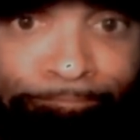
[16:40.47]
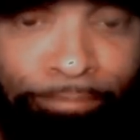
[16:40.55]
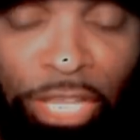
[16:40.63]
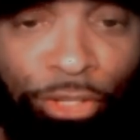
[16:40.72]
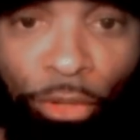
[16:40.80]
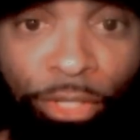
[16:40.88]

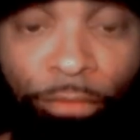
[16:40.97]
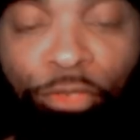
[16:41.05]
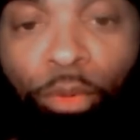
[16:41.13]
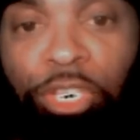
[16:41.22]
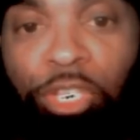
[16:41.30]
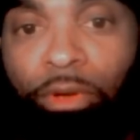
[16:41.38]
Makes no
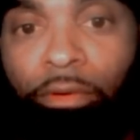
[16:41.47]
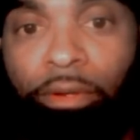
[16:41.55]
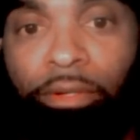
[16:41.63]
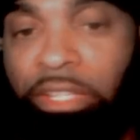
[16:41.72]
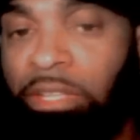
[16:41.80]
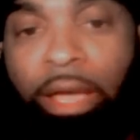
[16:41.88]
difference
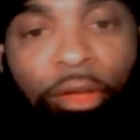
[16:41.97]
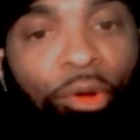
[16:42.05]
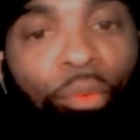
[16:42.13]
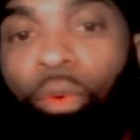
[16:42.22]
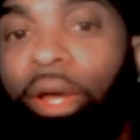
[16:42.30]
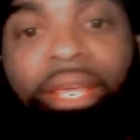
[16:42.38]
whatsoever. Doesn't
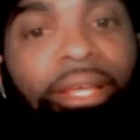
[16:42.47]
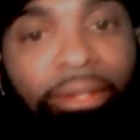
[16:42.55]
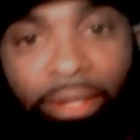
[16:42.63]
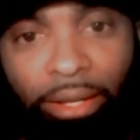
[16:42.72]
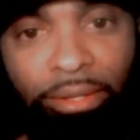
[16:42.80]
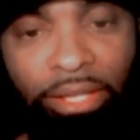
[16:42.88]
matter what he
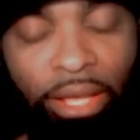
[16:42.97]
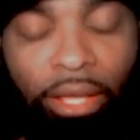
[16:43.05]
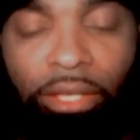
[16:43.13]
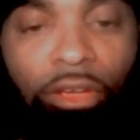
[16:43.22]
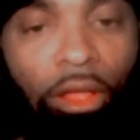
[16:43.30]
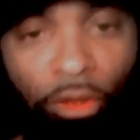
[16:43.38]
does.
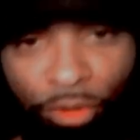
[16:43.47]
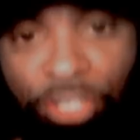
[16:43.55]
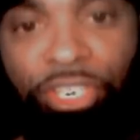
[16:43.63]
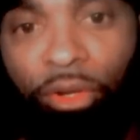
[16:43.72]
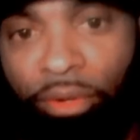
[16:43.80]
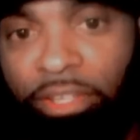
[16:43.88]
Y'all are going to
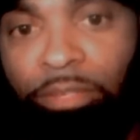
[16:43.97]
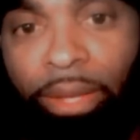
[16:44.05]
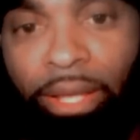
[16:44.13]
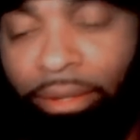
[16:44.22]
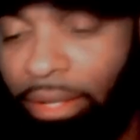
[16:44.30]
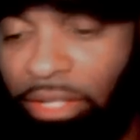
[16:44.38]
shit on this
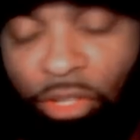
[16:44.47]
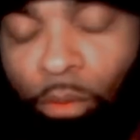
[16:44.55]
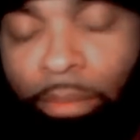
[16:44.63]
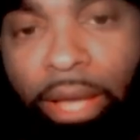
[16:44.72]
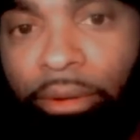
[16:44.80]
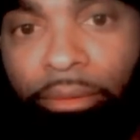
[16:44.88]
man. It
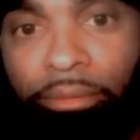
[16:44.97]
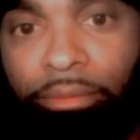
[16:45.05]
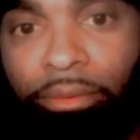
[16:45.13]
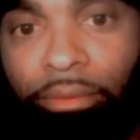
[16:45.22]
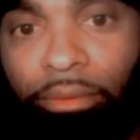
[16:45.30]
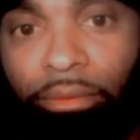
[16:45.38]
don't matter.
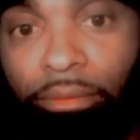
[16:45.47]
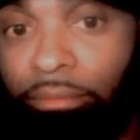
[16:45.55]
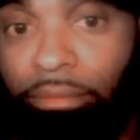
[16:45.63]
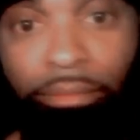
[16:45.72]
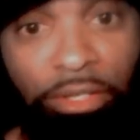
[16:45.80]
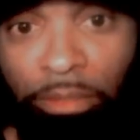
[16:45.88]

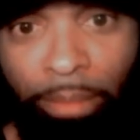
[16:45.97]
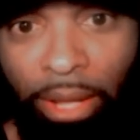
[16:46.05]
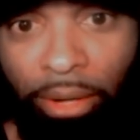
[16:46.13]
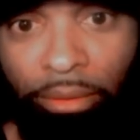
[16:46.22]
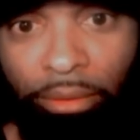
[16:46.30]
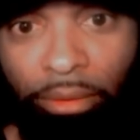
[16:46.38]
Doesn't
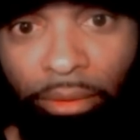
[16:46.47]
matter.